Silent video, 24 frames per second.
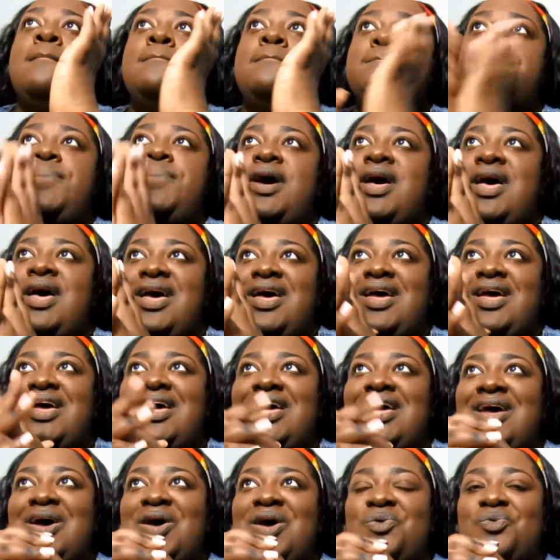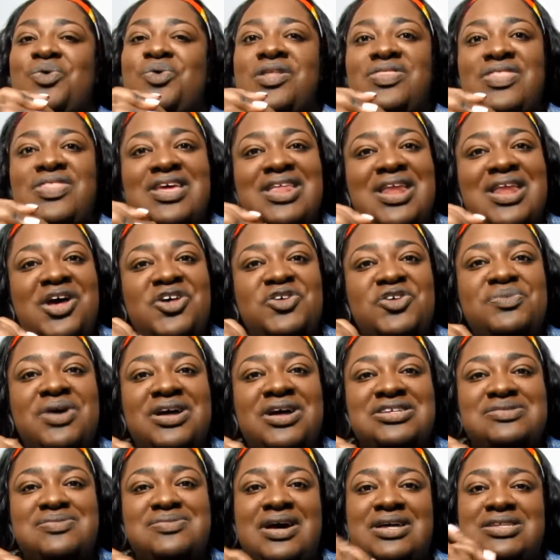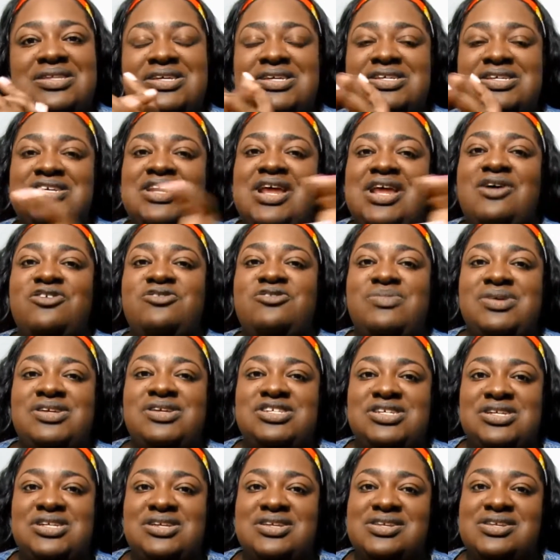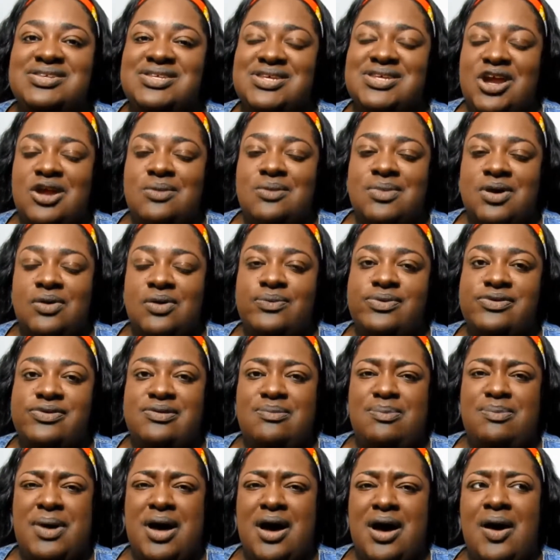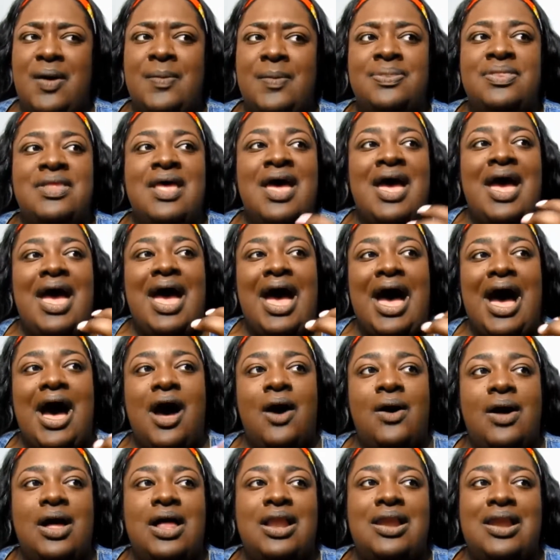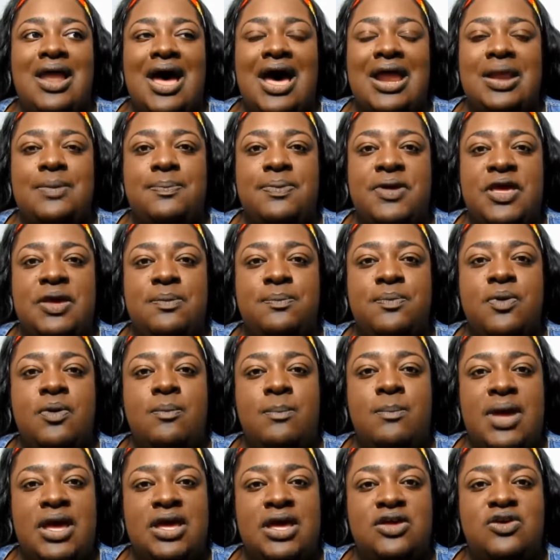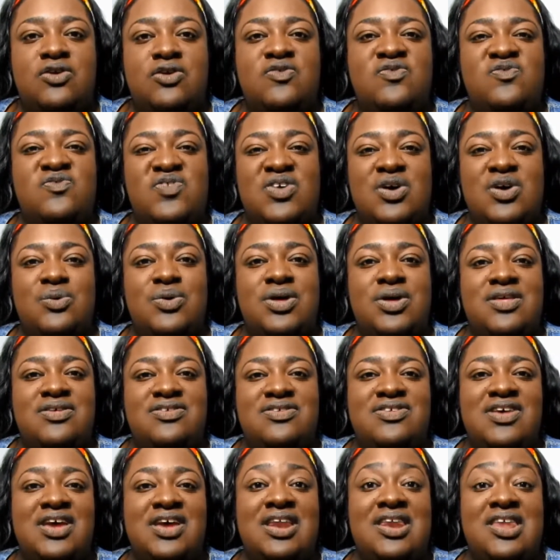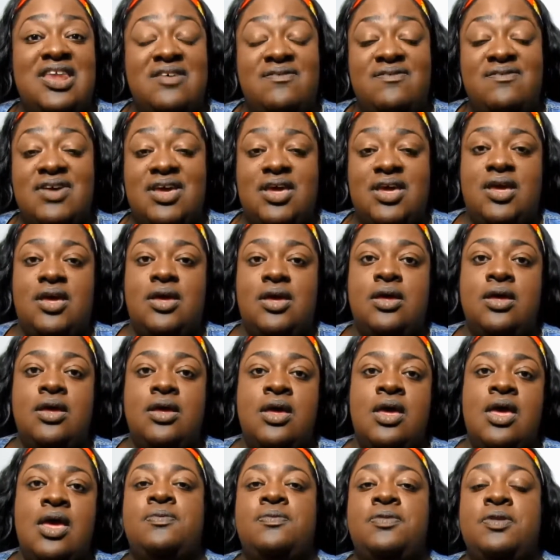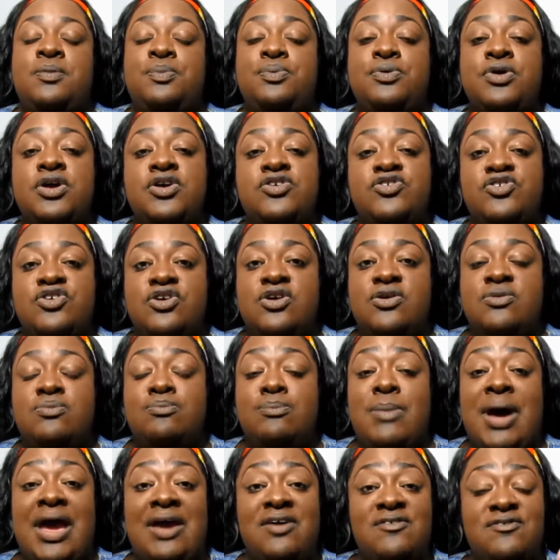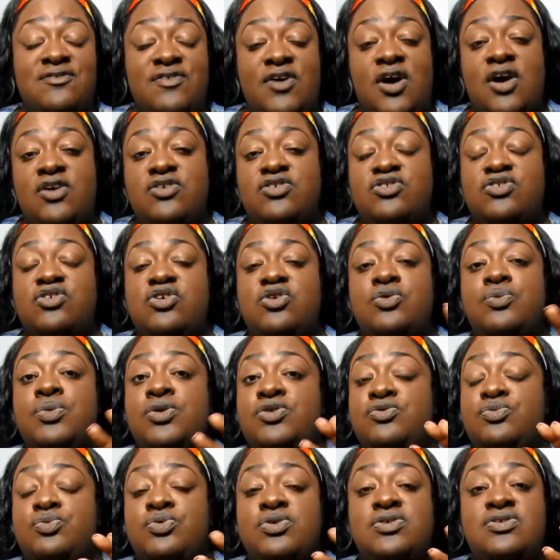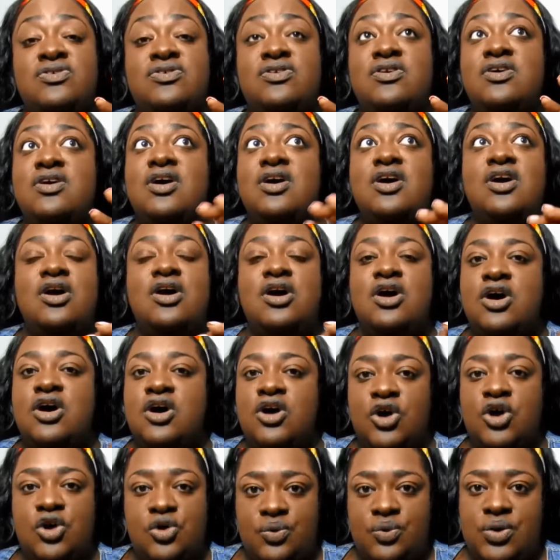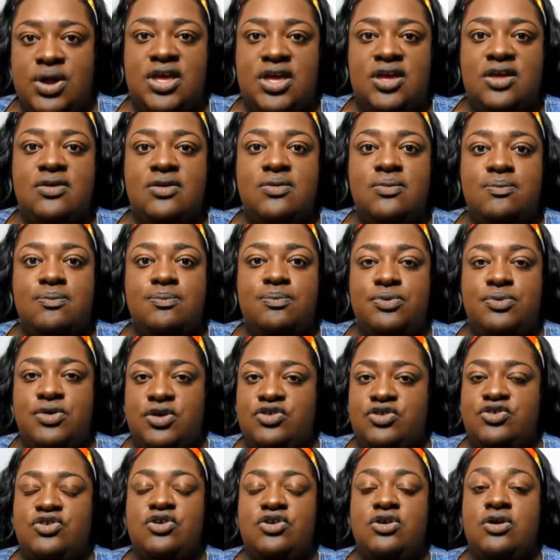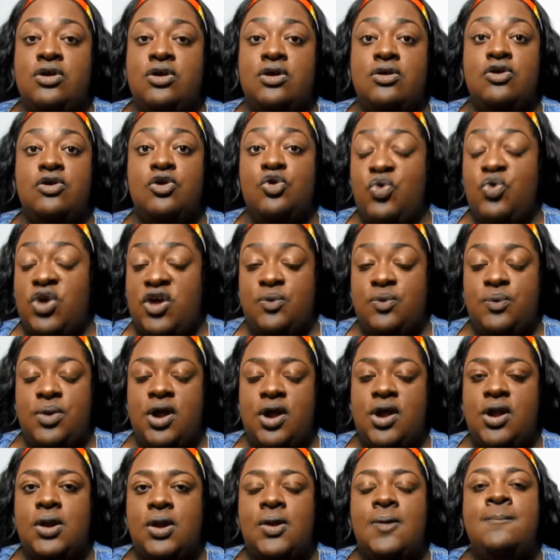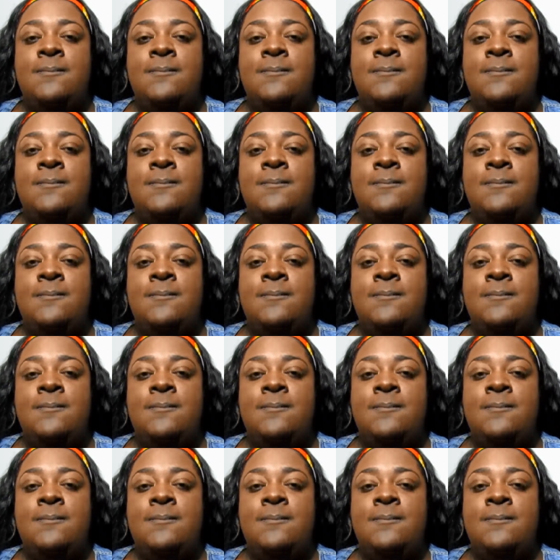But one thing that was brought to my attention that was mentioned in the sermon was about how a lot of people make you feel insignificant. The preacher, Mike Foster, which was a great preacher, great word,